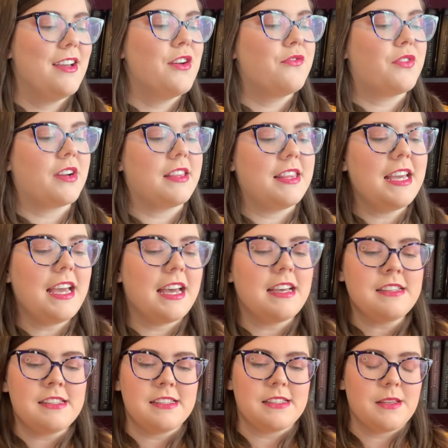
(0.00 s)
For
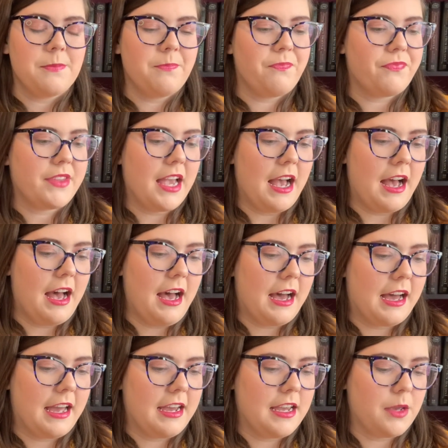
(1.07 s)
this,
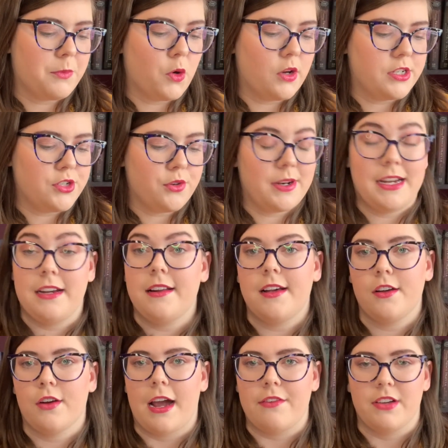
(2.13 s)
I am going to read
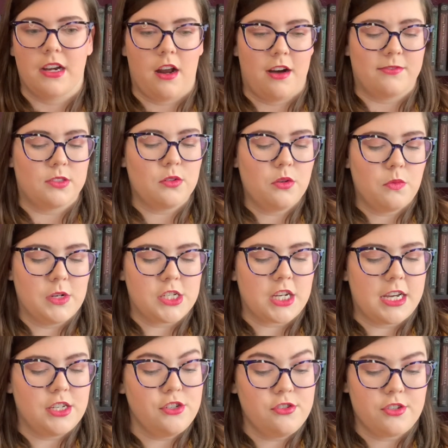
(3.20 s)
a graphic novel, which
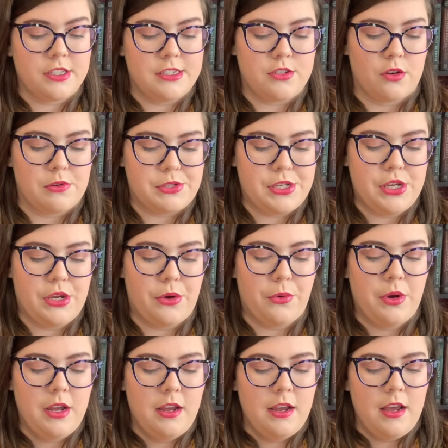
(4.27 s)
I usually don't do,
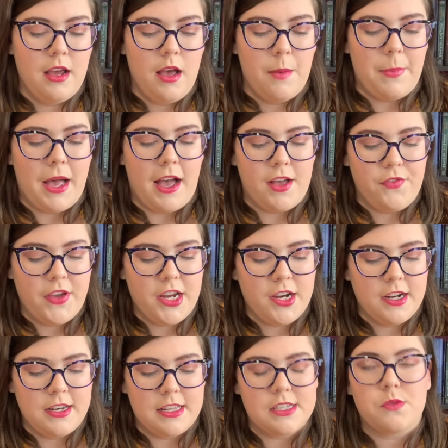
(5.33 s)
but I
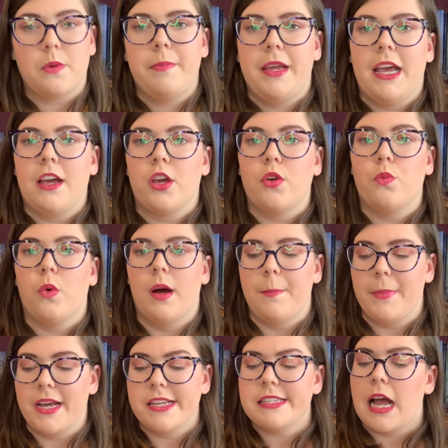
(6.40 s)
figured this would be a good one
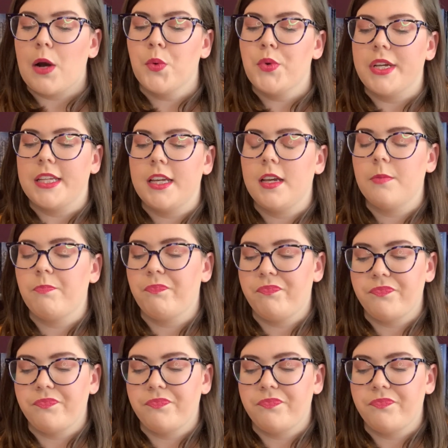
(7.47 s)
because I really,